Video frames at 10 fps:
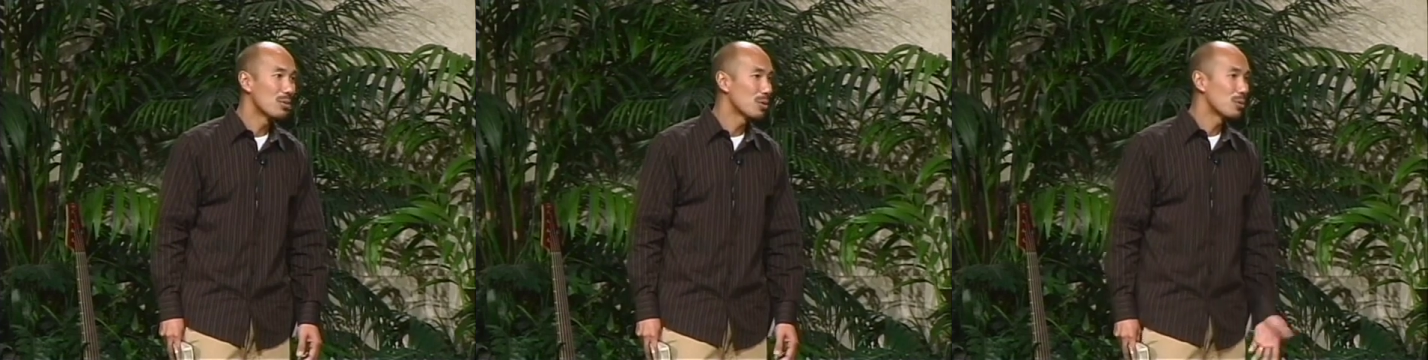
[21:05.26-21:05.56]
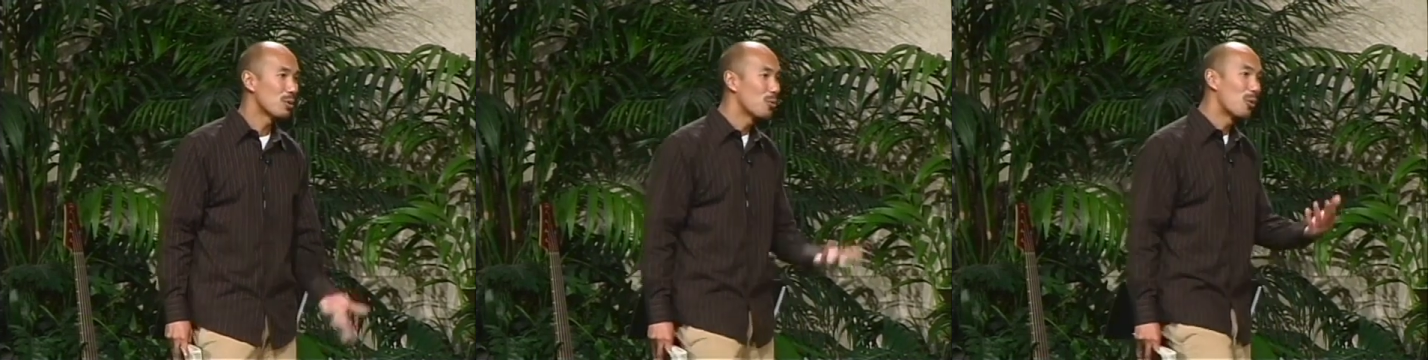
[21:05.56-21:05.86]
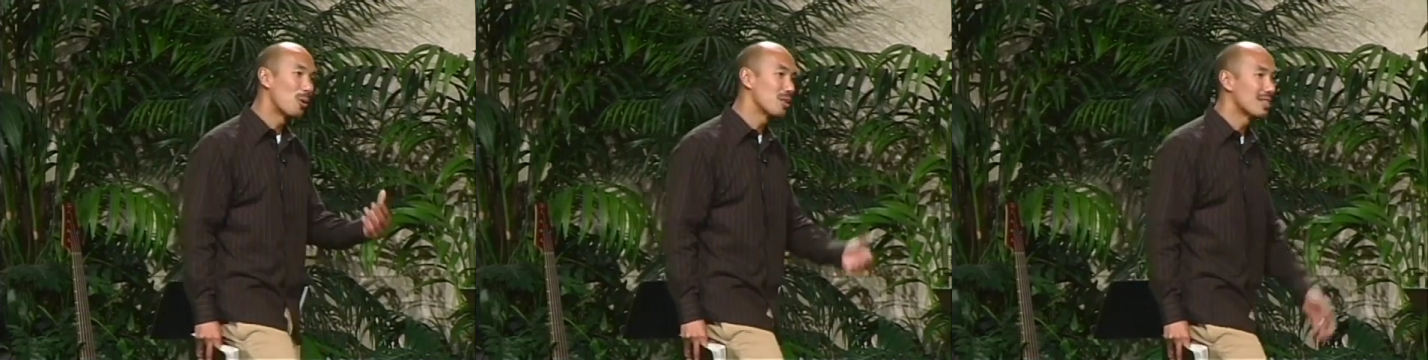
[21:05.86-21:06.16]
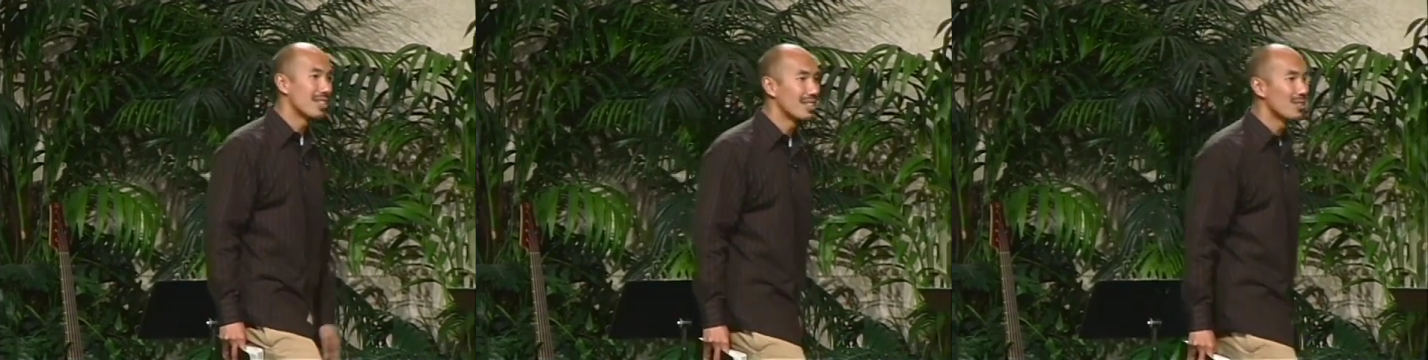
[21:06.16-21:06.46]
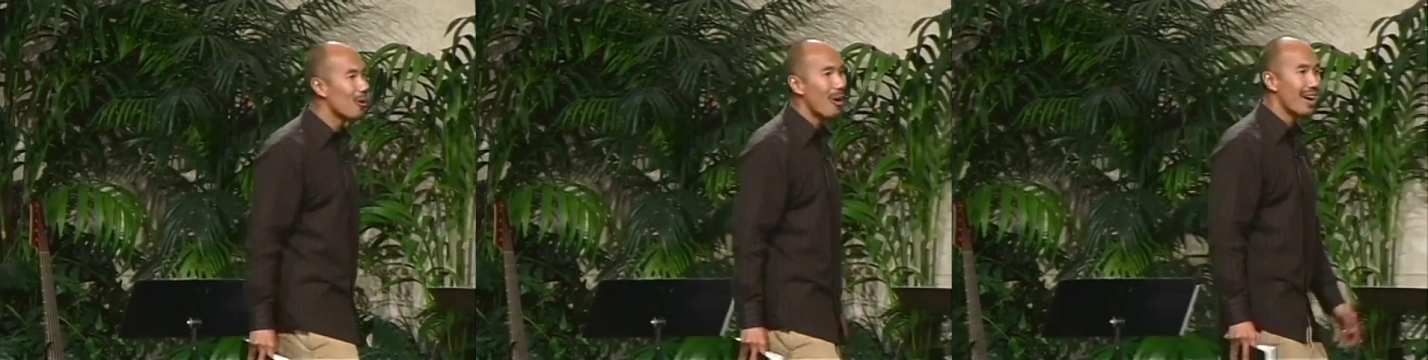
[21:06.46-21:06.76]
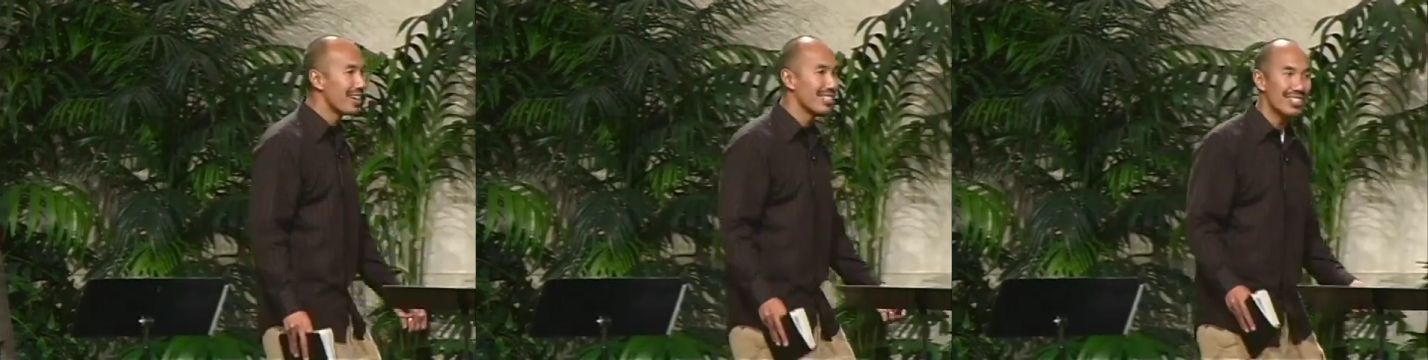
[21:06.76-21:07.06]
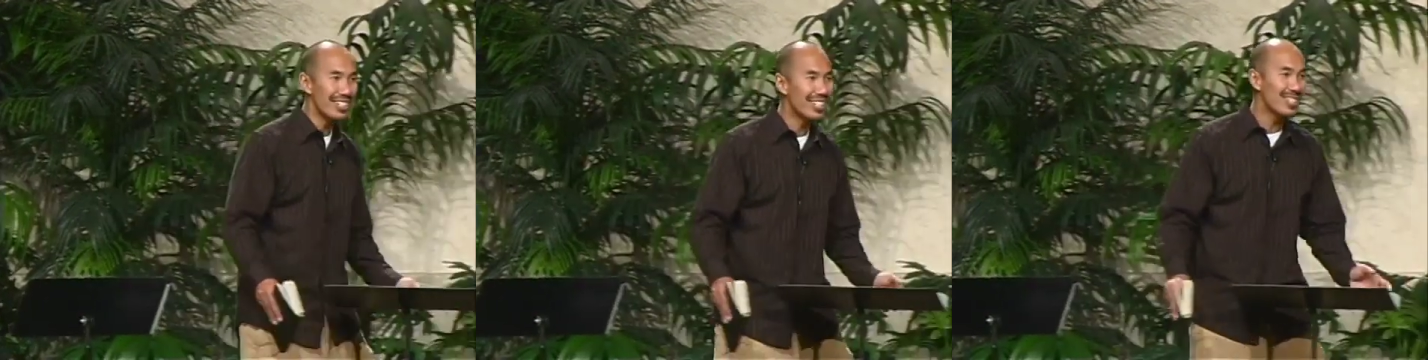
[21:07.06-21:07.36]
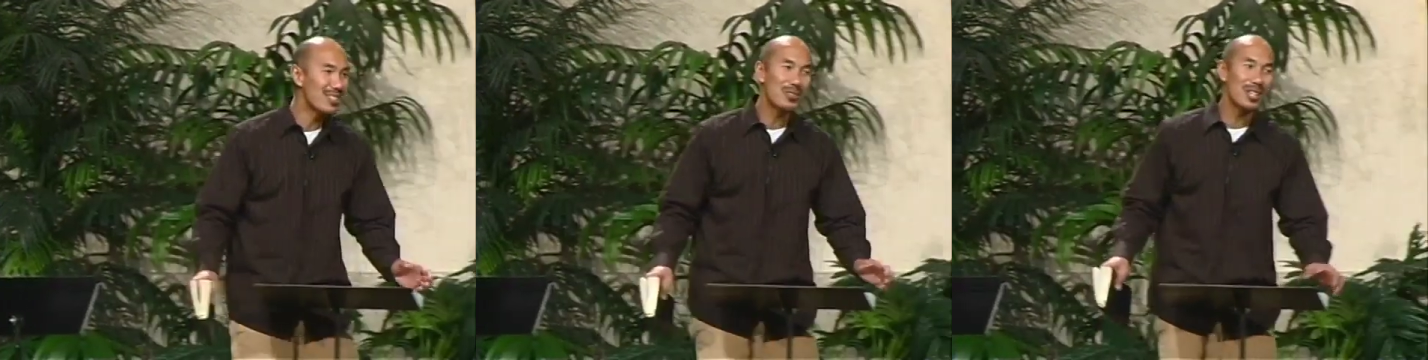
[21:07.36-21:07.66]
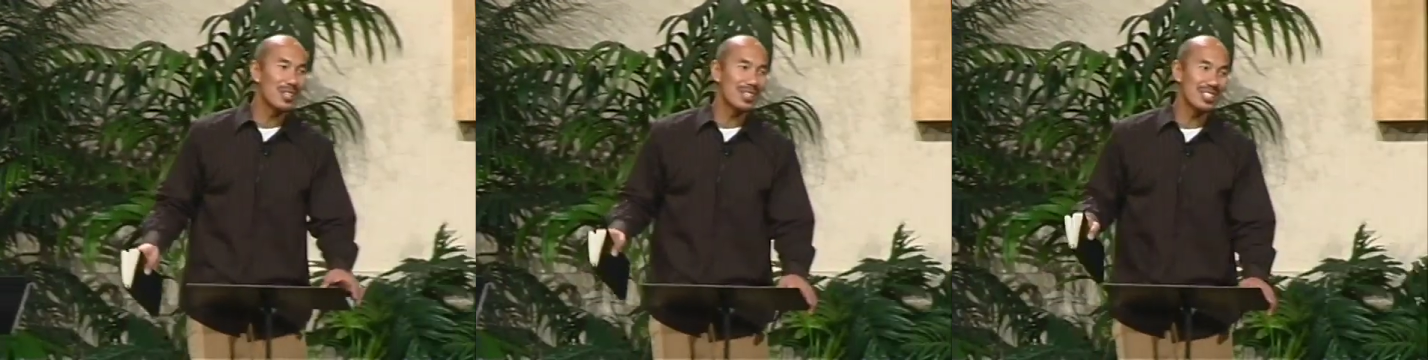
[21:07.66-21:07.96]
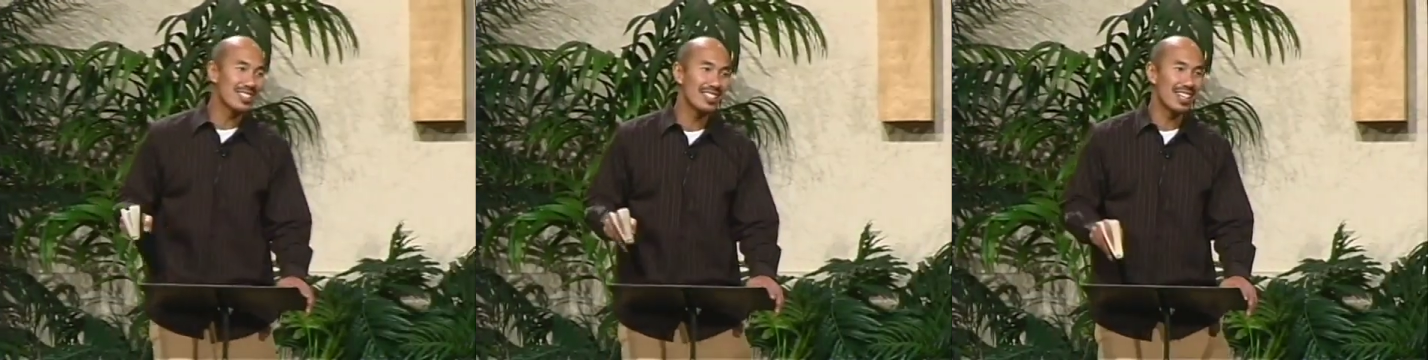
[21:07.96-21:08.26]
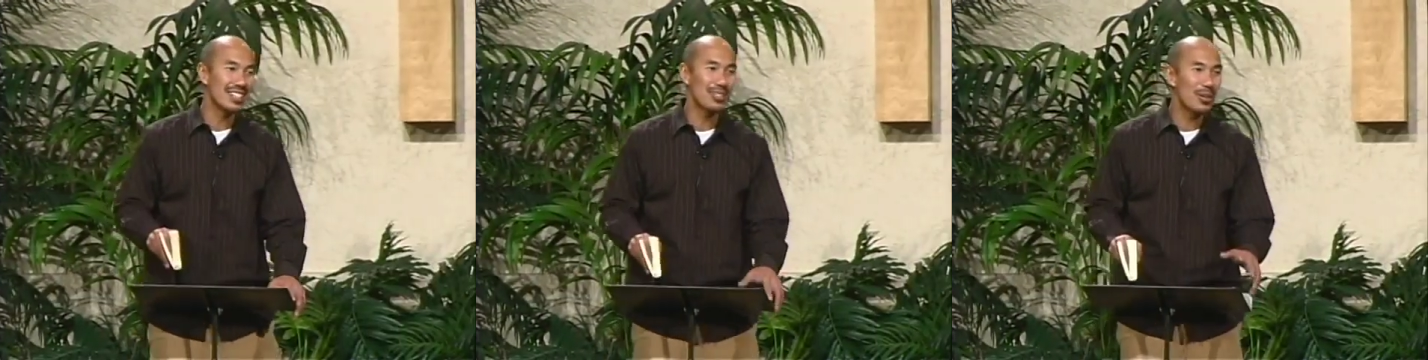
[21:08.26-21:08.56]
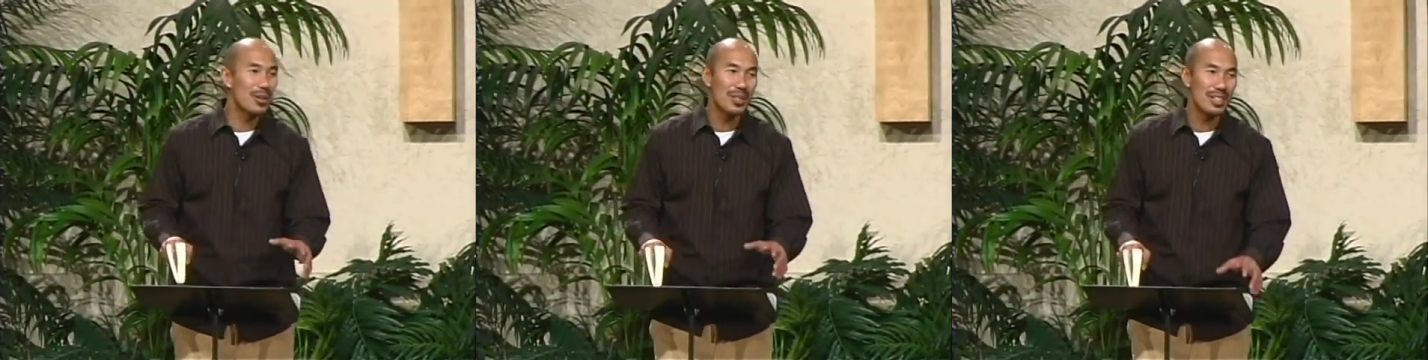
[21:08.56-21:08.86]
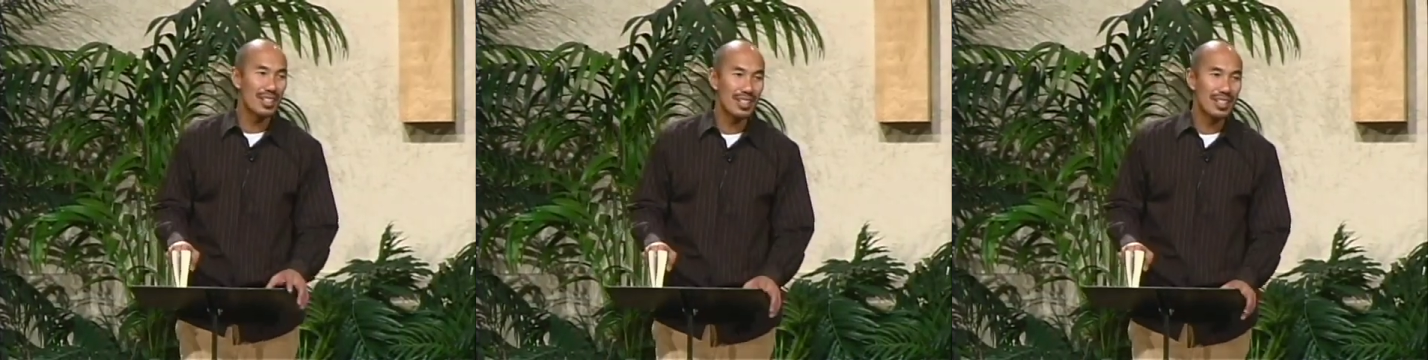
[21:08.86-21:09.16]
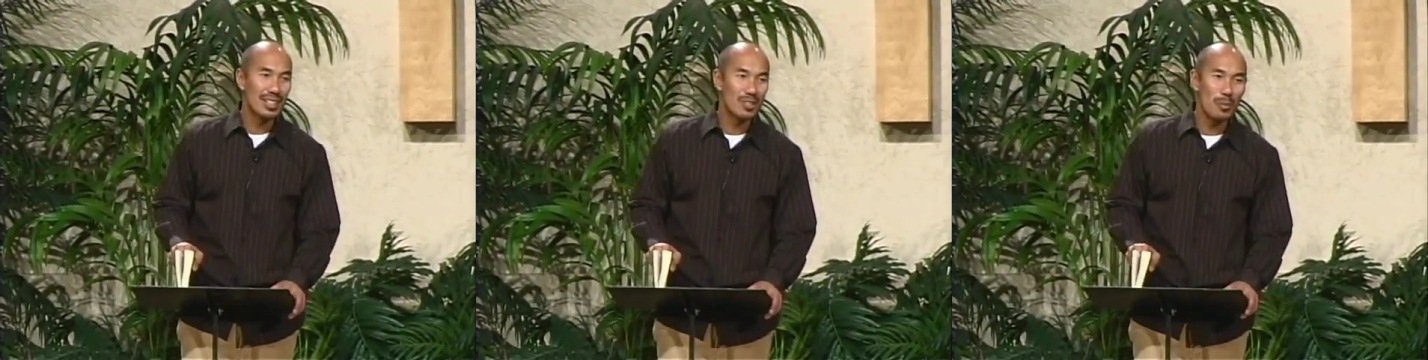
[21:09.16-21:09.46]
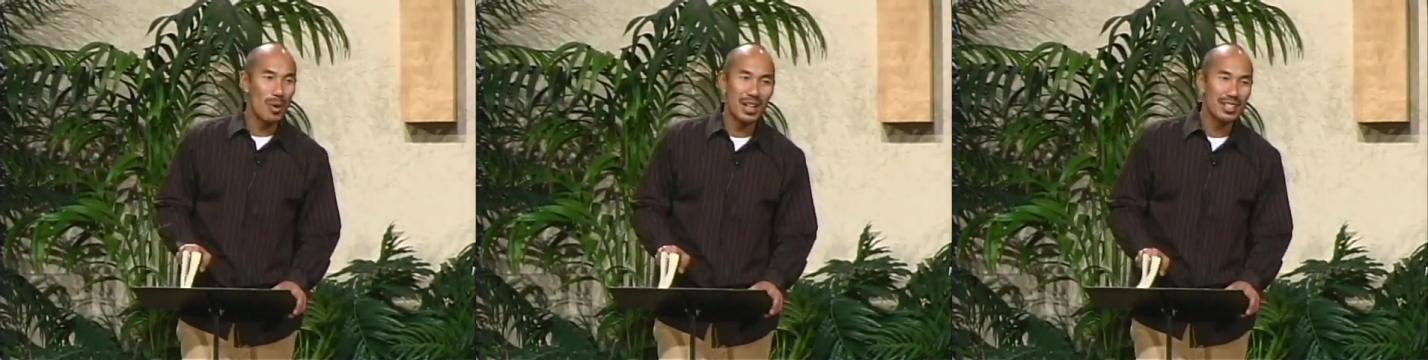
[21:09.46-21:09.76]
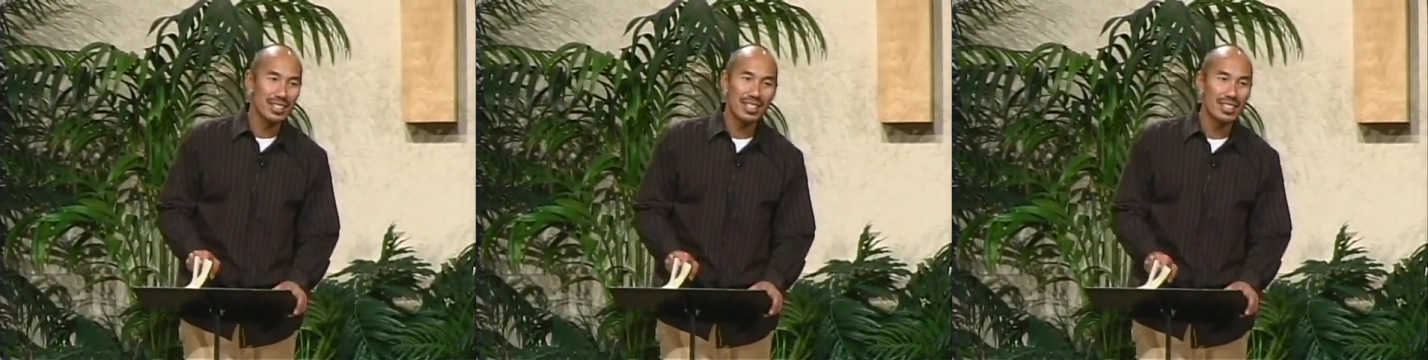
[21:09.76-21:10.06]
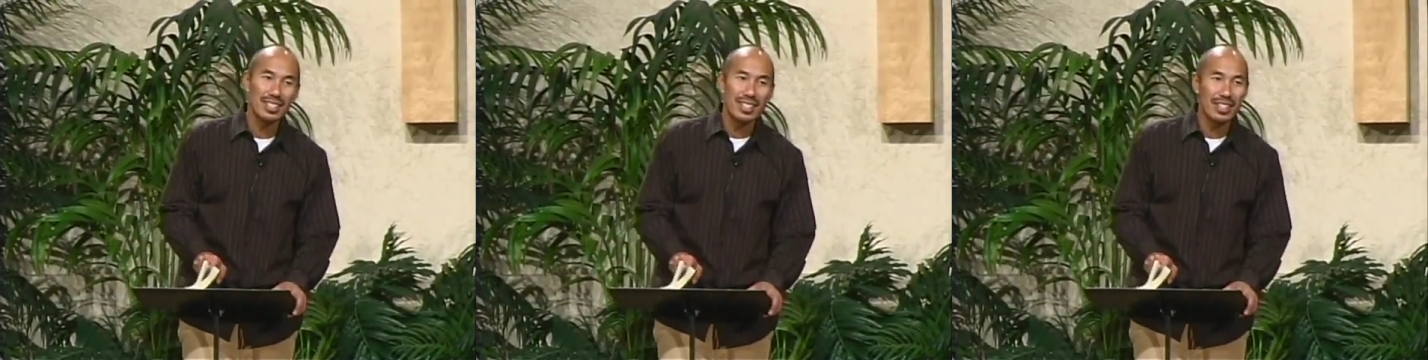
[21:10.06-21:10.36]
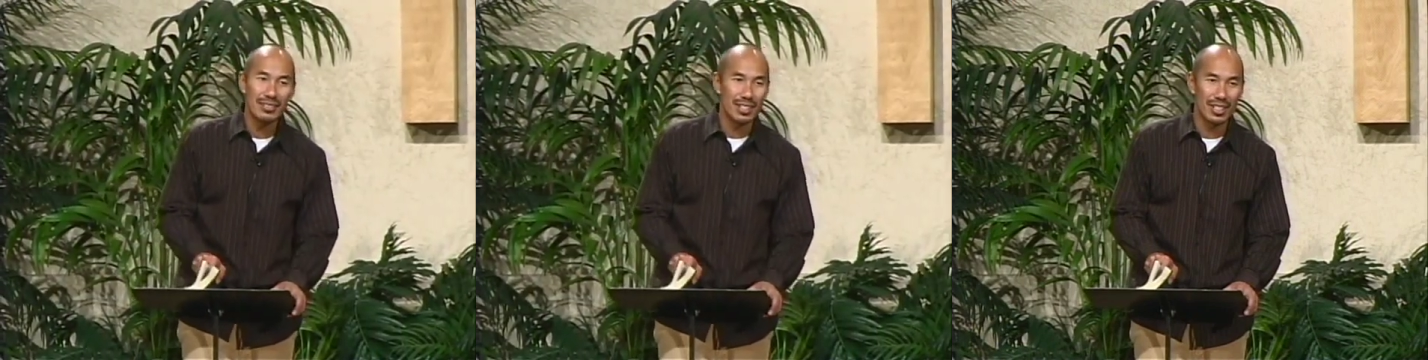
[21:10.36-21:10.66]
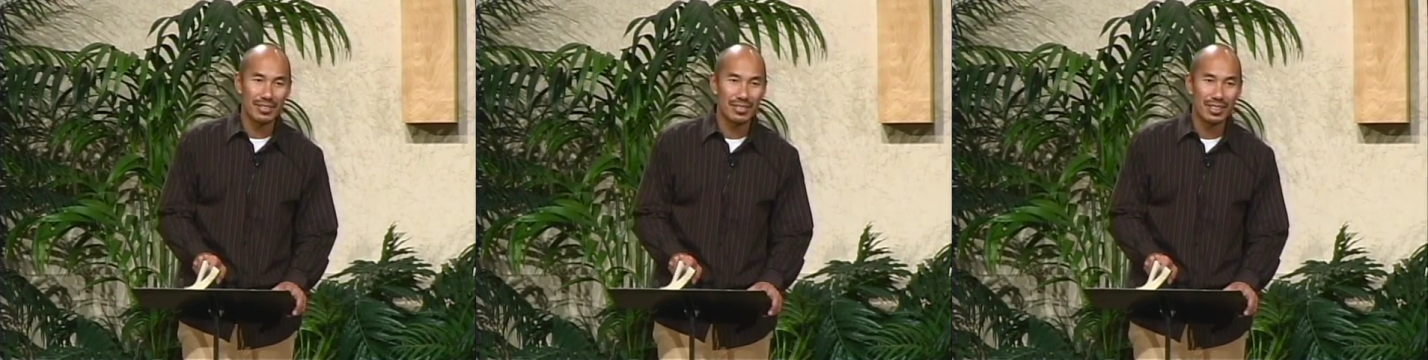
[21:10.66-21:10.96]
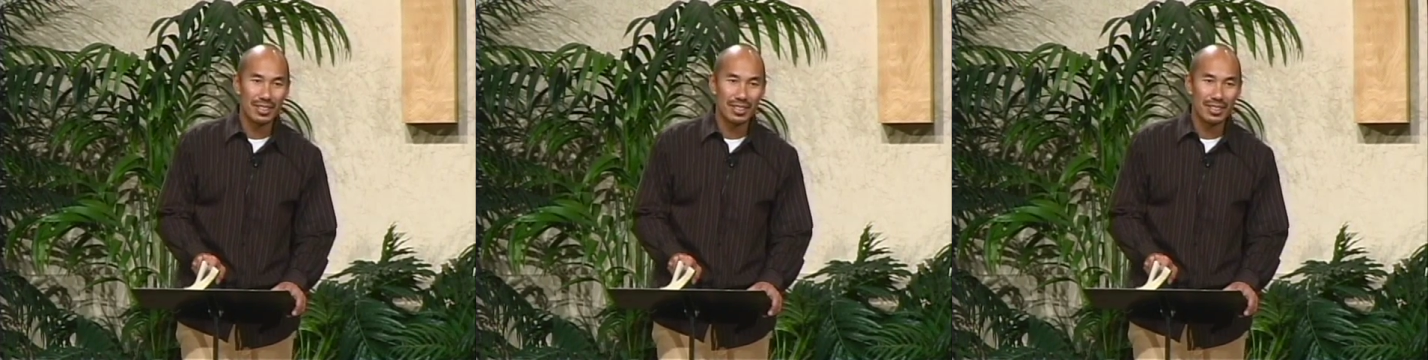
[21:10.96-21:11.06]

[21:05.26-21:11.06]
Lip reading: with rewards that no eye has seen, no ear has heard, no mind has conceived of.